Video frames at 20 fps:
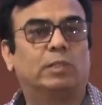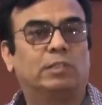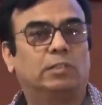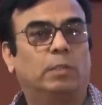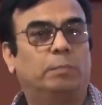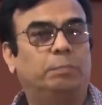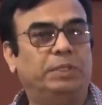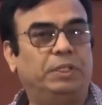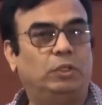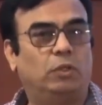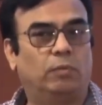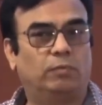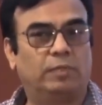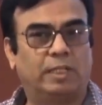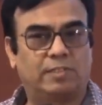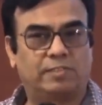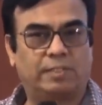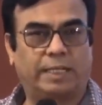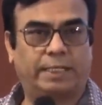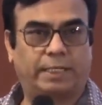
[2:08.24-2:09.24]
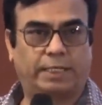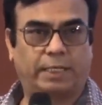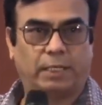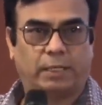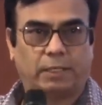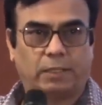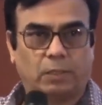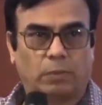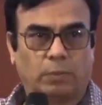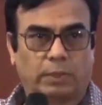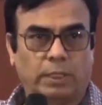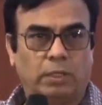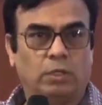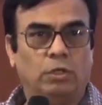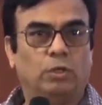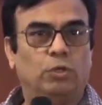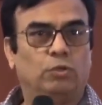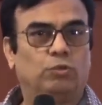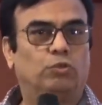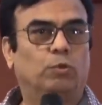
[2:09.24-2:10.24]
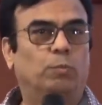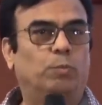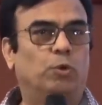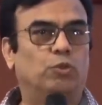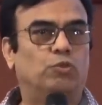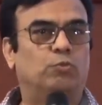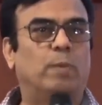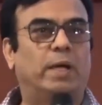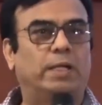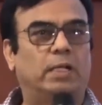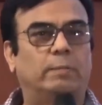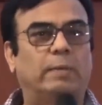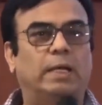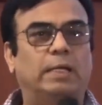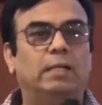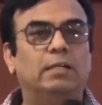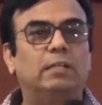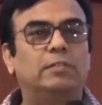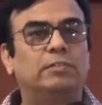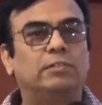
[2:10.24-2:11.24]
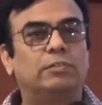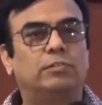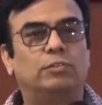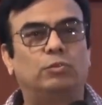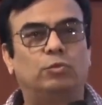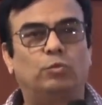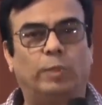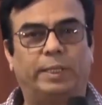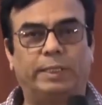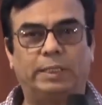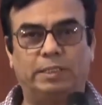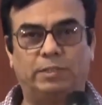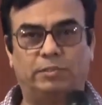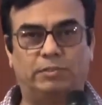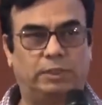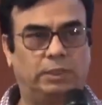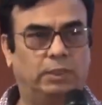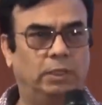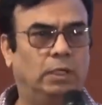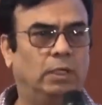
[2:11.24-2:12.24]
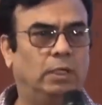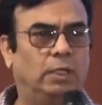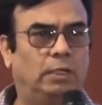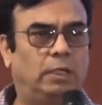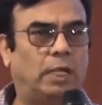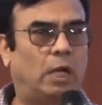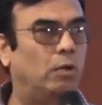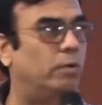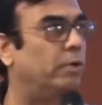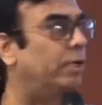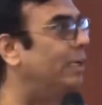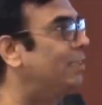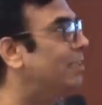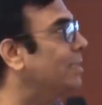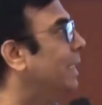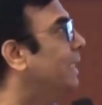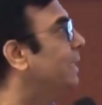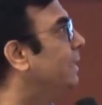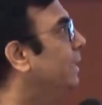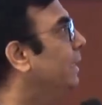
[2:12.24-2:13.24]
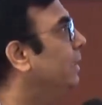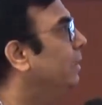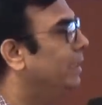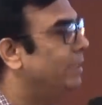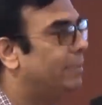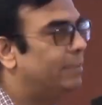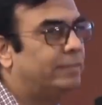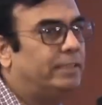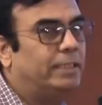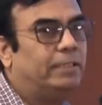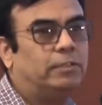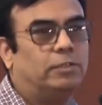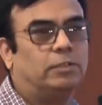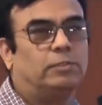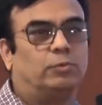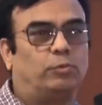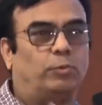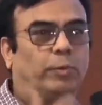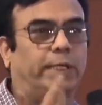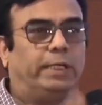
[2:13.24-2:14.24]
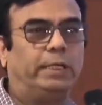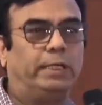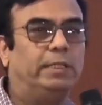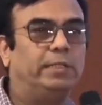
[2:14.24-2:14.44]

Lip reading: was the peak of that cycle. Okay? So post-mortem analysis is very easy. Now, criticizing these things is very